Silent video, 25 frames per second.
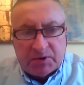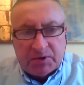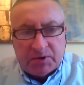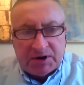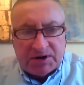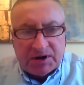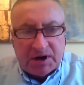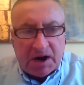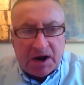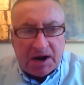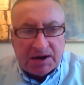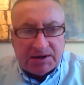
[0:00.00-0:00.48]

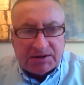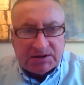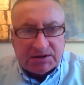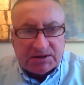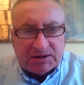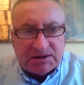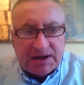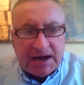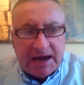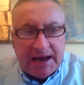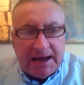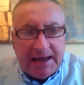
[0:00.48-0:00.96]
So we're
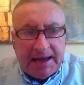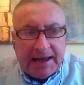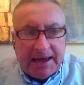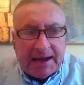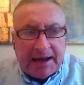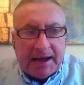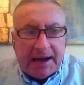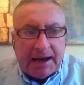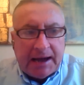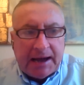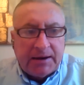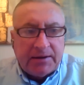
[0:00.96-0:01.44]
delighted
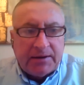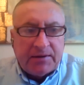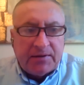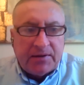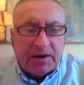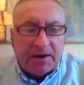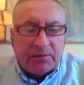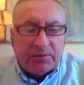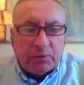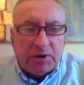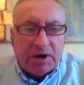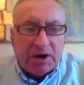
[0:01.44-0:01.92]

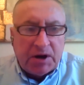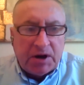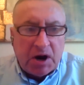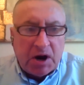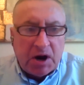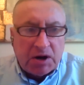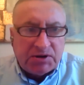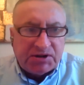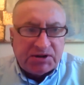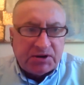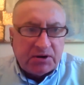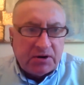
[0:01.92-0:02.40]
that we
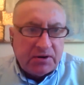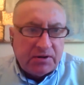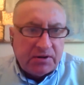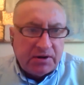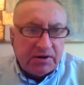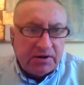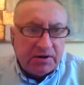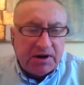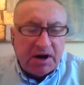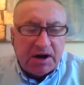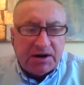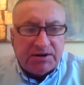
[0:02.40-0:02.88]
announced on
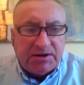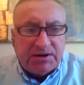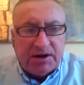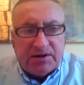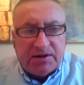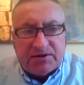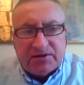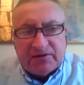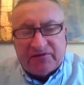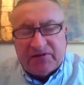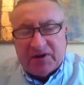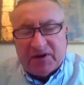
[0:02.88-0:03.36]
the
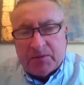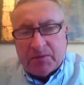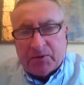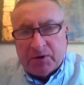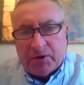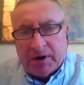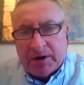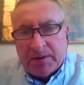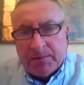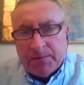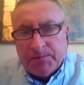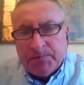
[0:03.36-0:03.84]
19th of
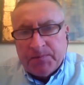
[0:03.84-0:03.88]
February